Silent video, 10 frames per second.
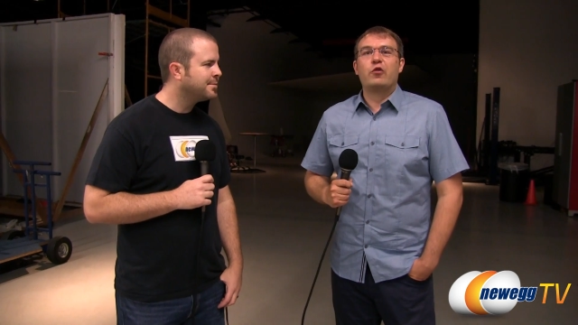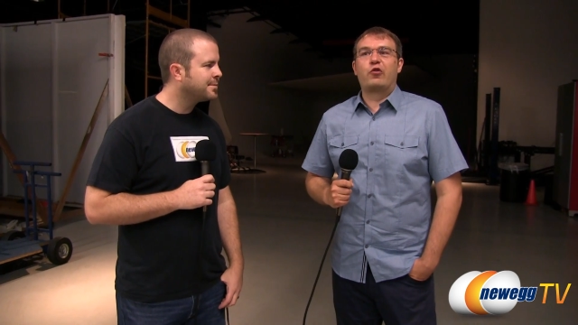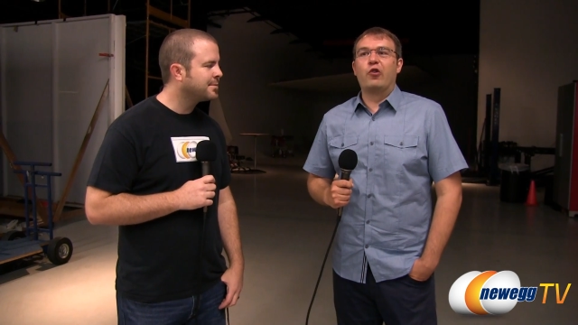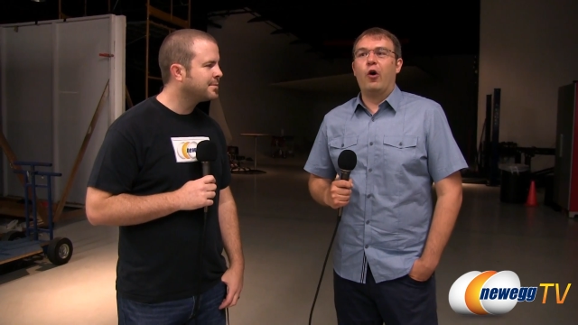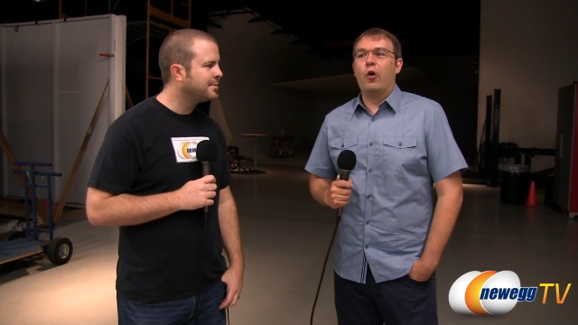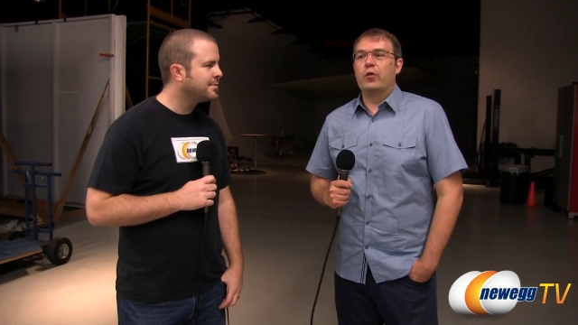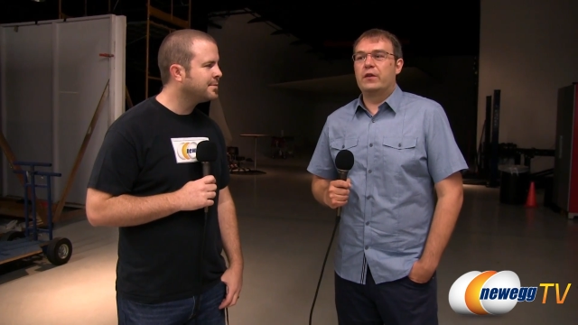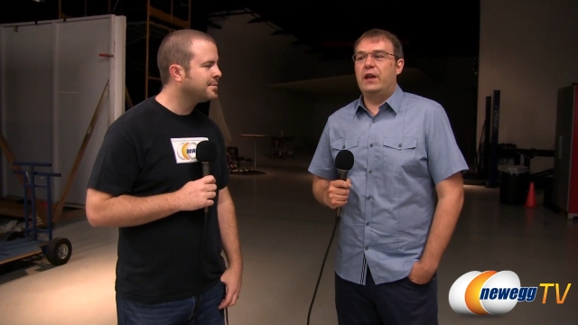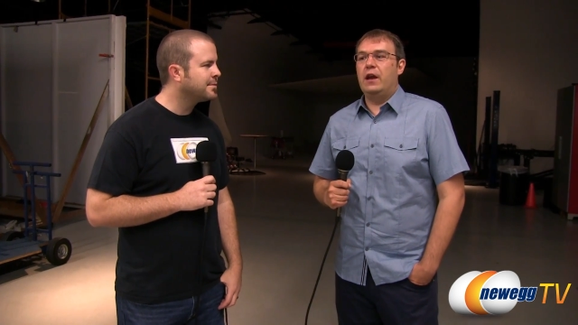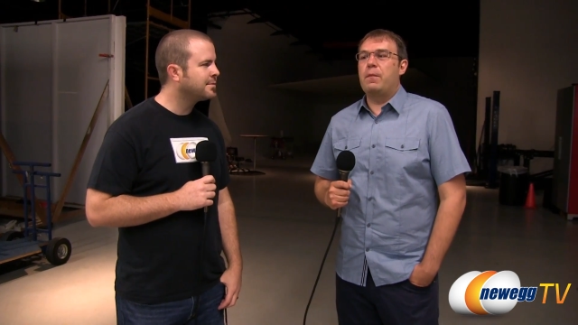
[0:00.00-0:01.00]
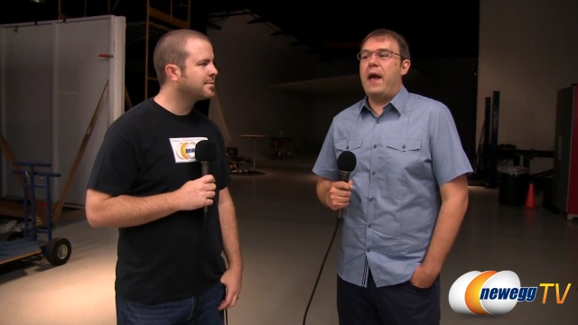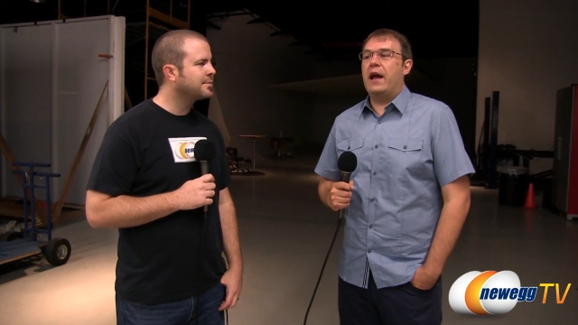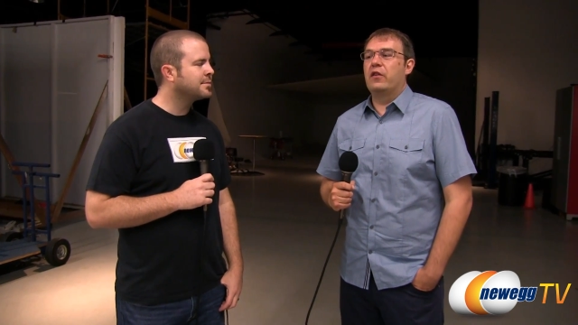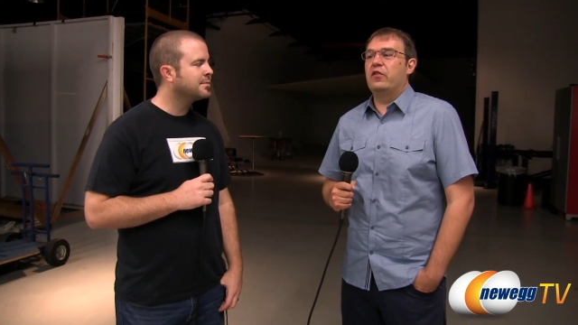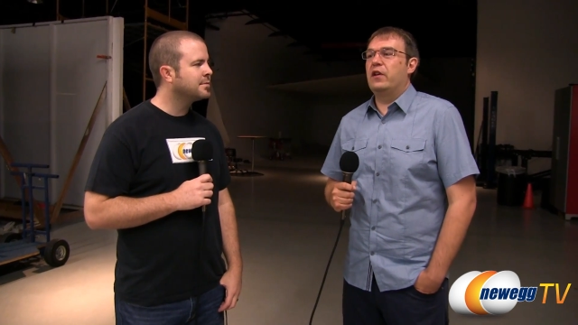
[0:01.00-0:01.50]
Speaker 1: So Geek
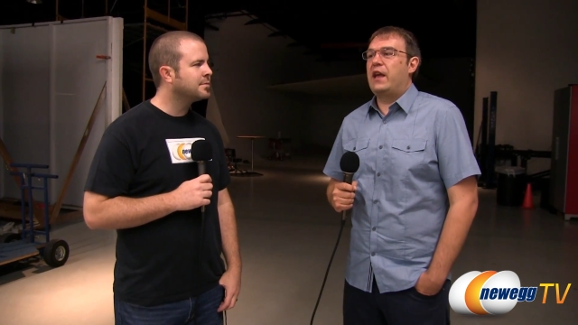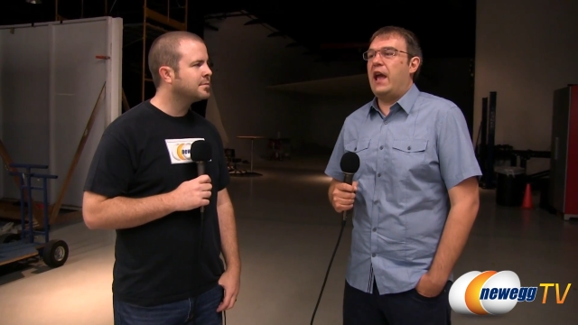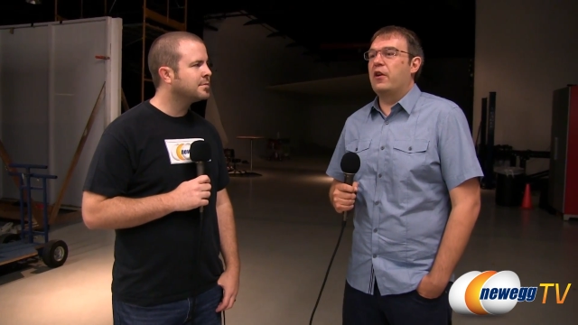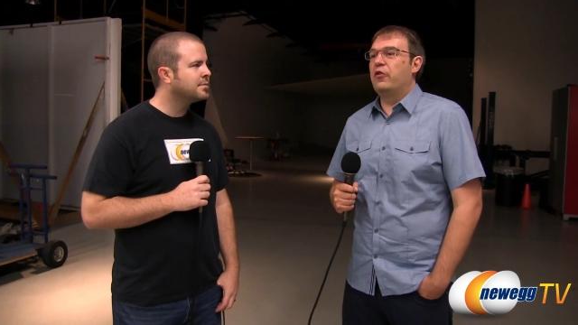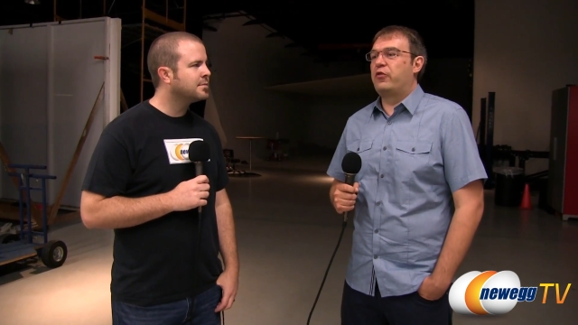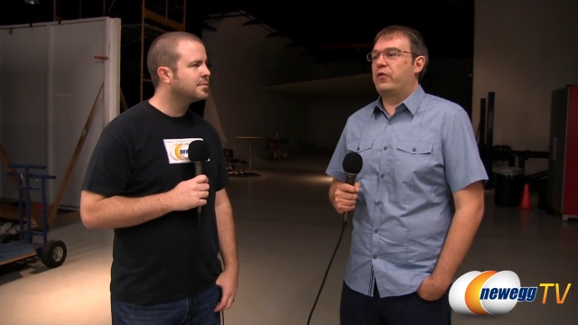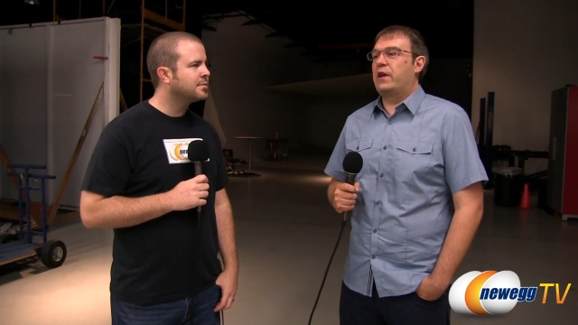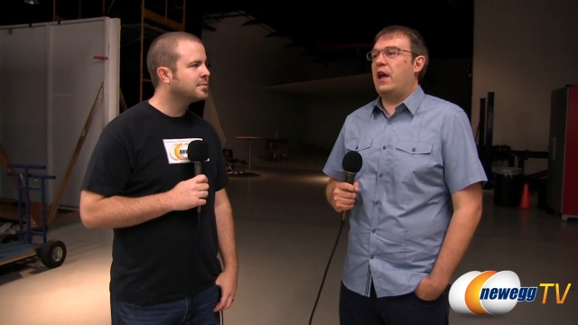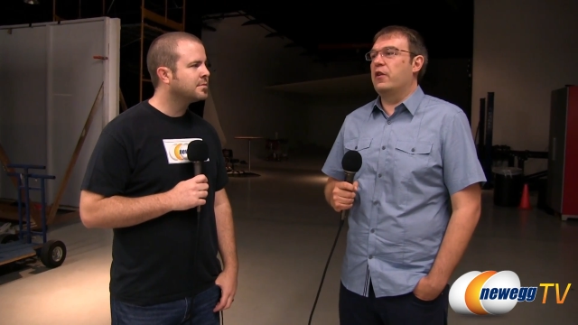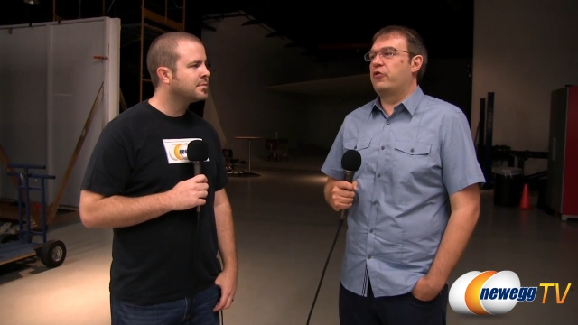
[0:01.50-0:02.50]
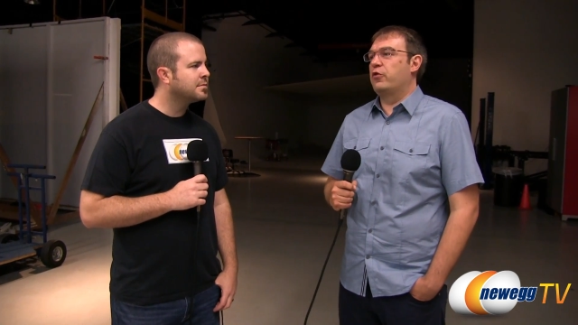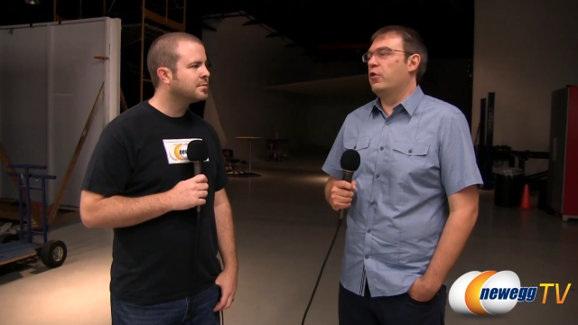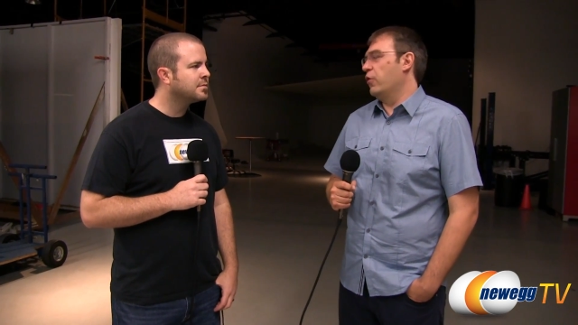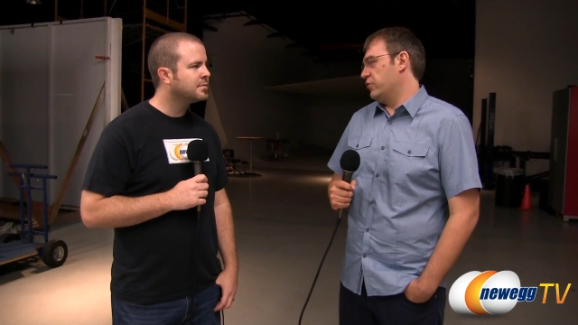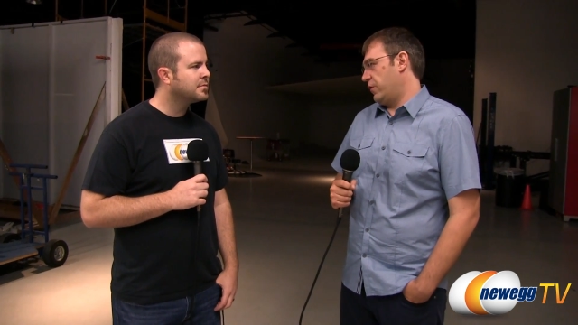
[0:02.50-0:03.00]
Magazine caters caters to
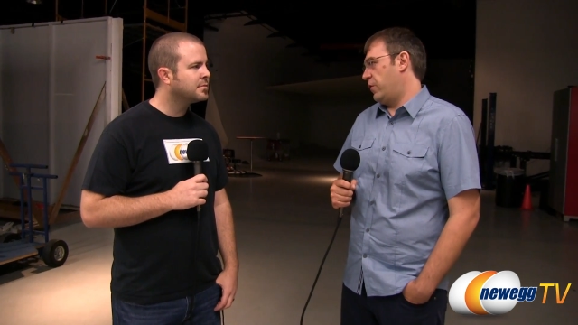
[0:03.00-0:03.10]
those